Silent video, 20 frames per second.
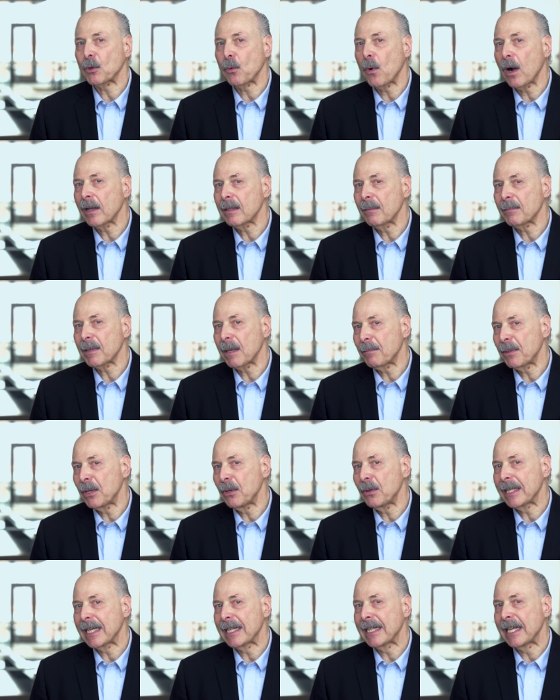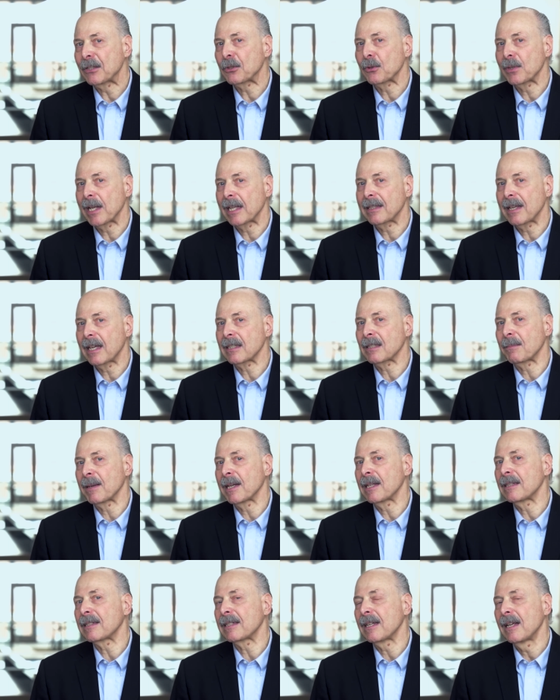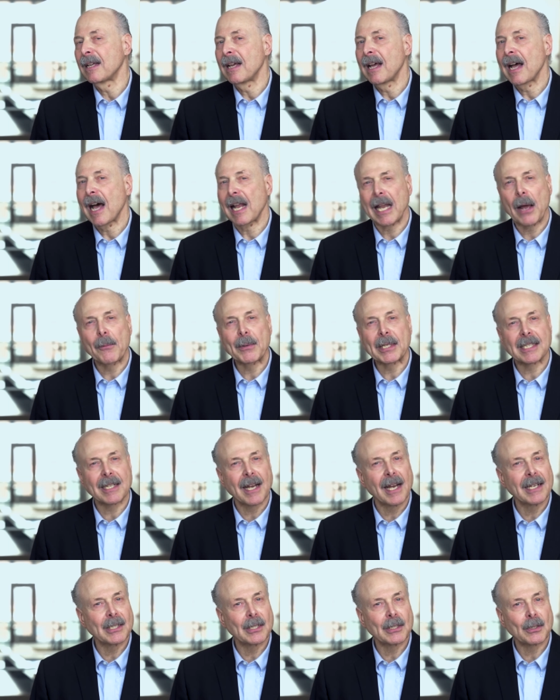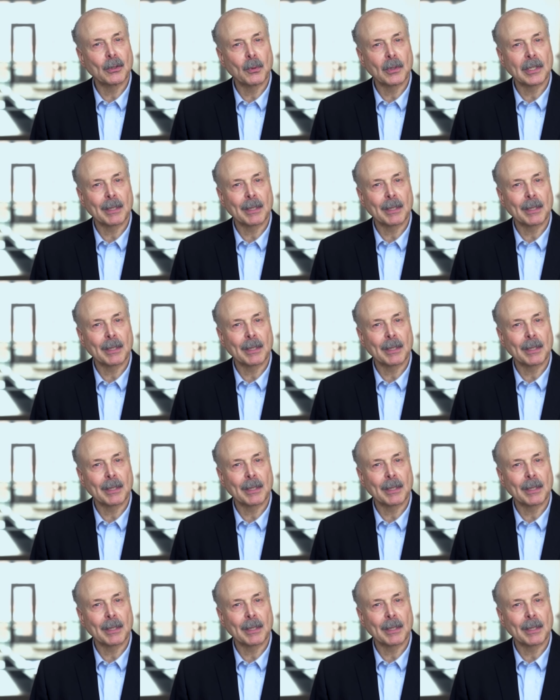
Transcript: quantum computing and internet testbeds, allowing scientists to